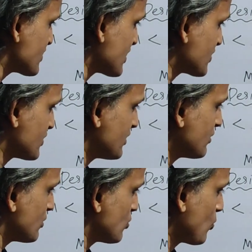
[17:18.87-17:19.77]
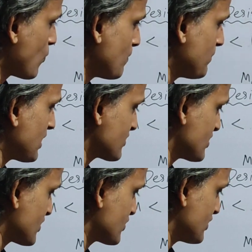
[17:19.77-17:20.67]
section, compact
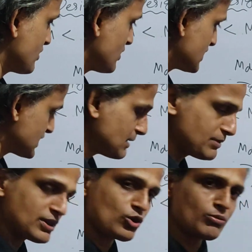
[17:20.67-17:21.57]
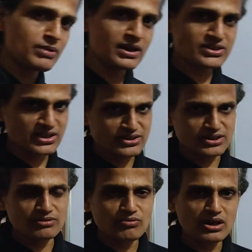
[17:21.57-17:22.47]
section, semi-compact
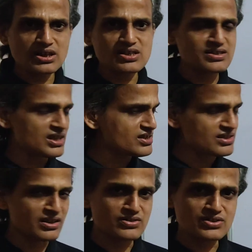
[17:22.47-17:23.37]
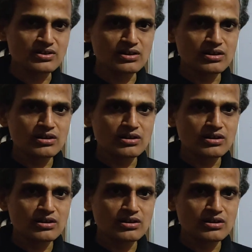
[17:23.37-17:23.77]
section? What is these things?